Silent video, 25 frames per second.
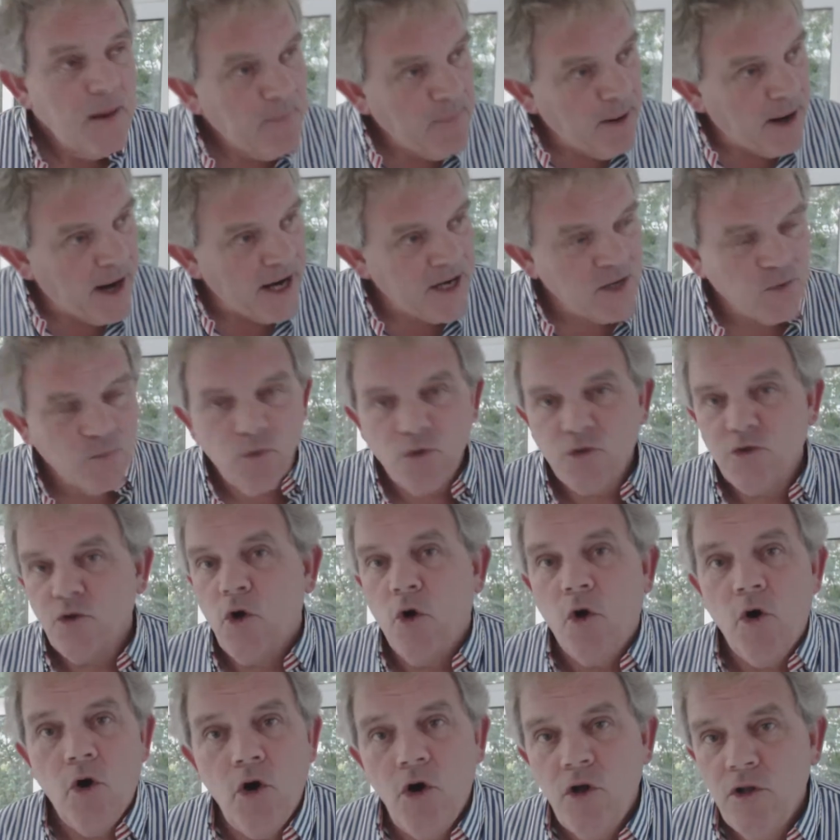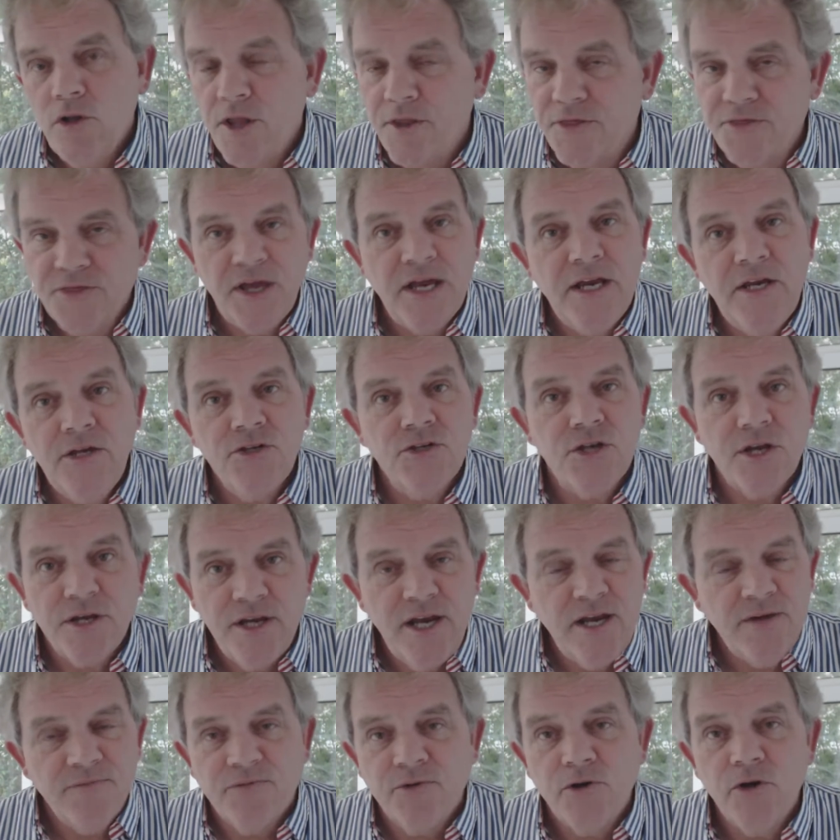packed with all the things you
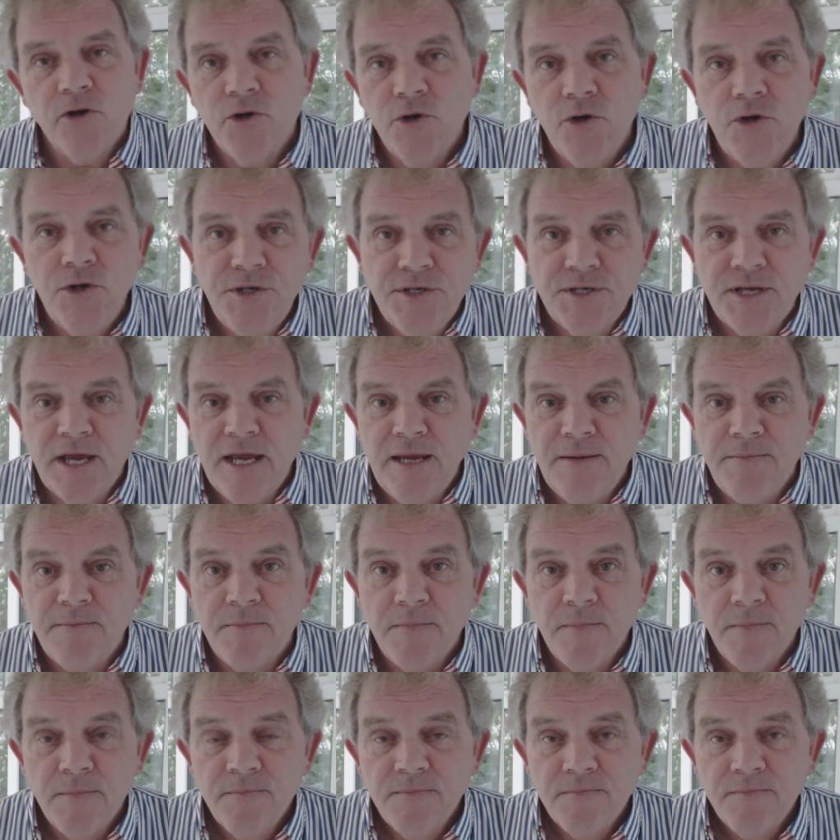need for a good team.